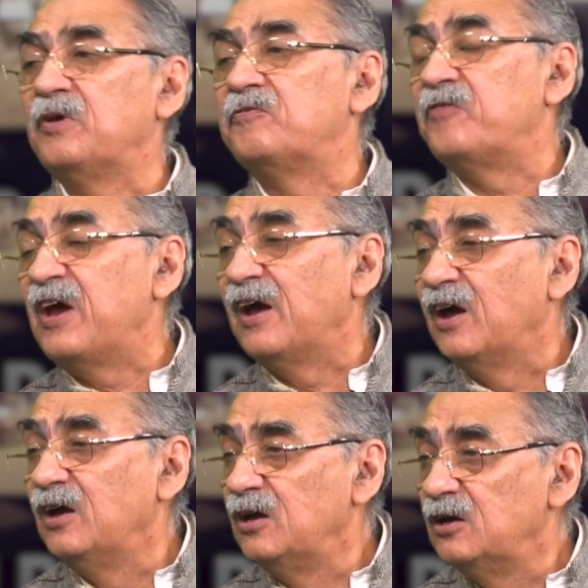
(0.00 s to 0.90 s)
fair,
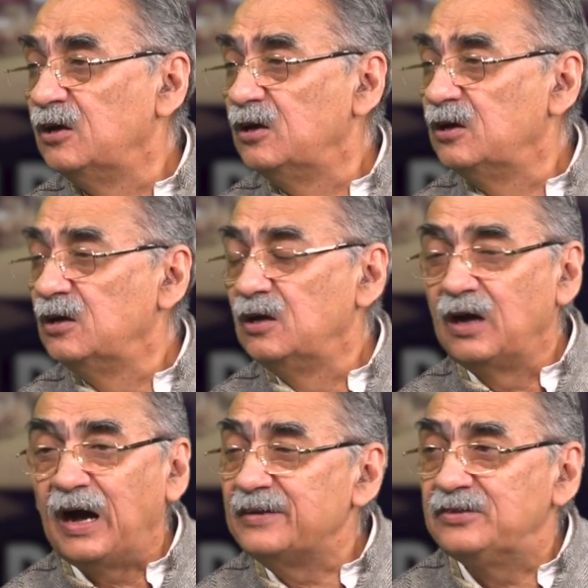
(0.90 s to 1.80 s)

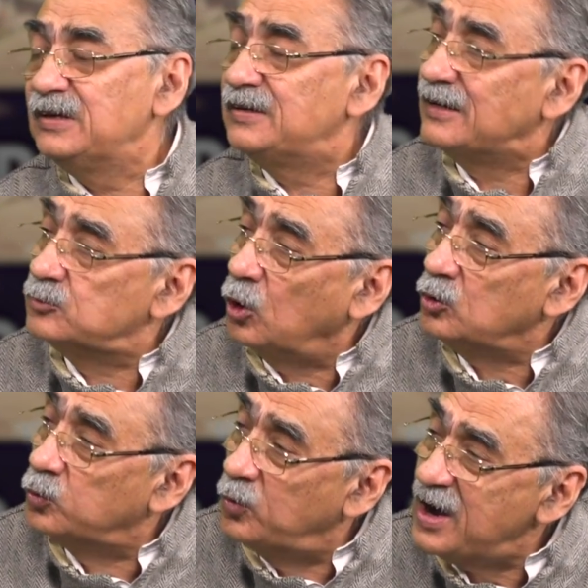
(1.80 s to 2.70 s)
I think it has not
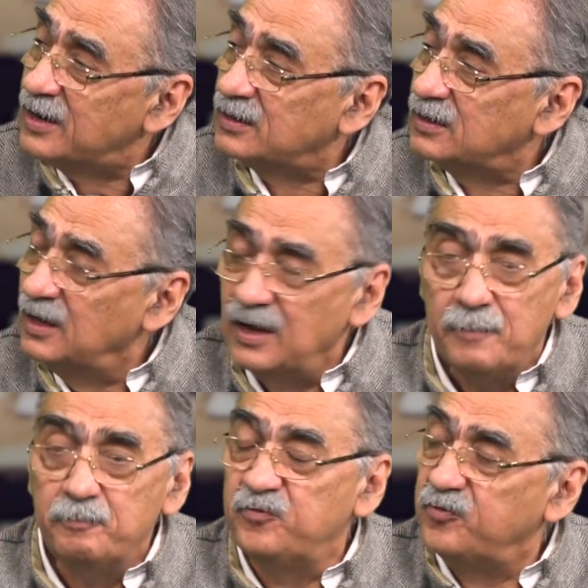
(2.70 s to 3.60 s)
worked.
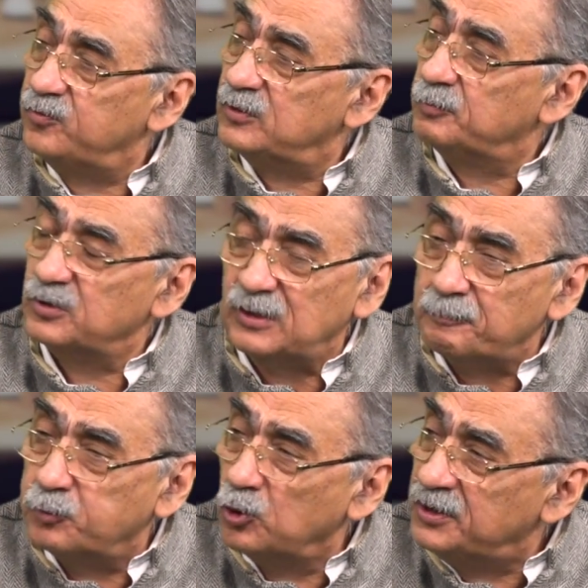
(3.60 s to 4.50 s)
The
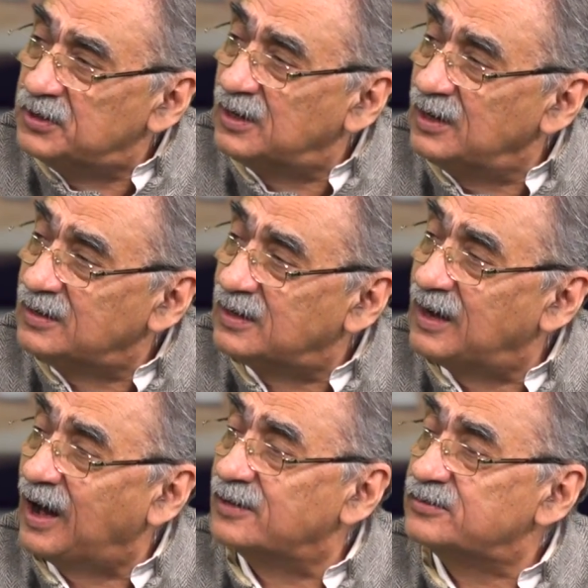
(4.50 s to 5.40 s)
political
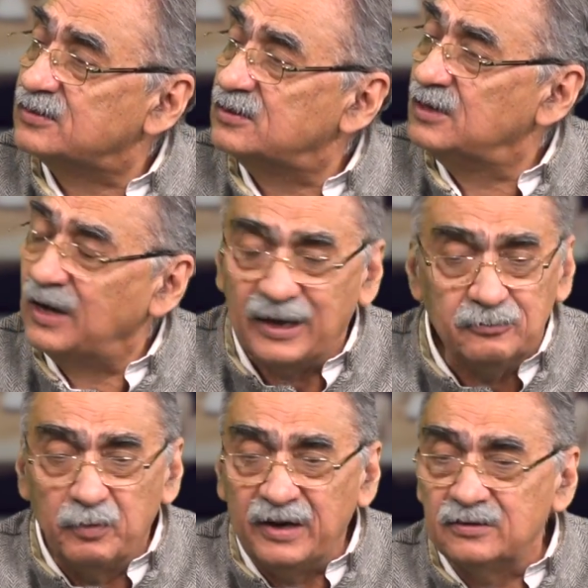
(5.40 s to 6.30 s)
class has
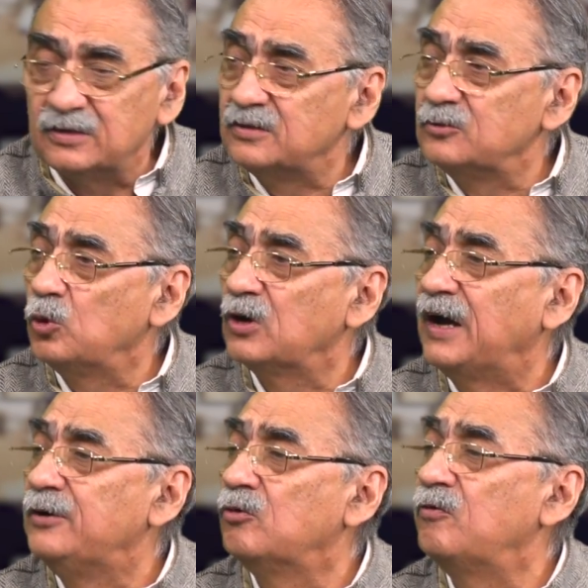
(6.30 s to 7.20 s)
made this into a
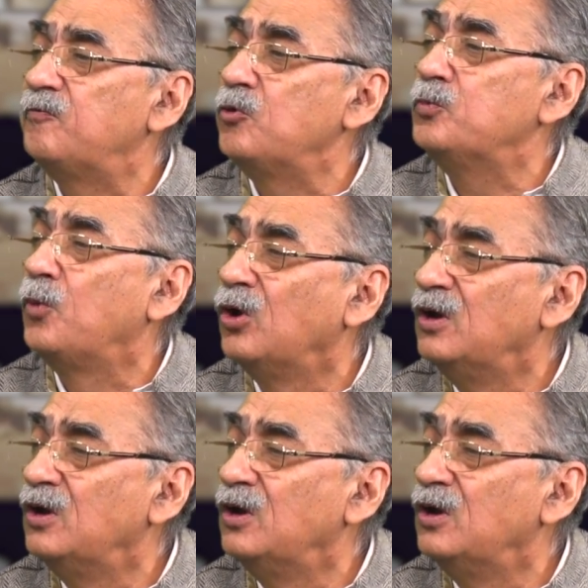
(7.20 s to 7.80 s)
kind of a football.